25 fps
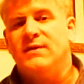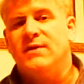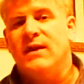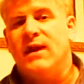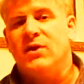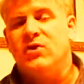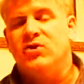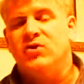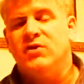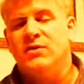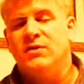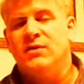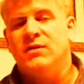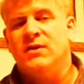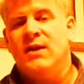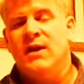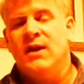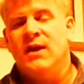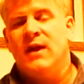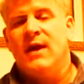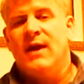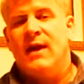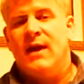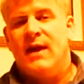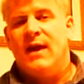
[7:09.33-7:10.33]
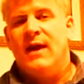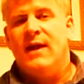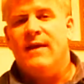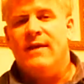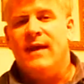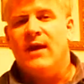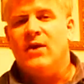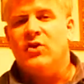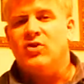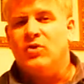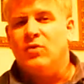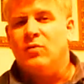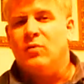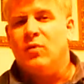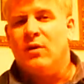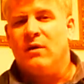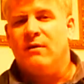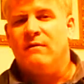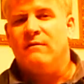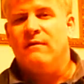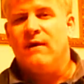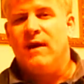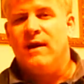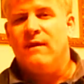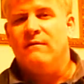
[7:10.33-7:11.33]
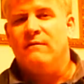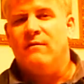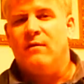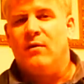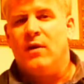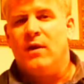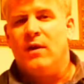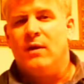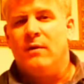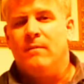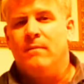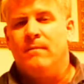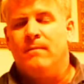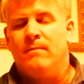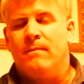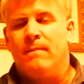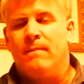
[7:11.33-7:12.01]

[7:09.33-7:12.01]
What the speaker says: sections, and that should work fine for you.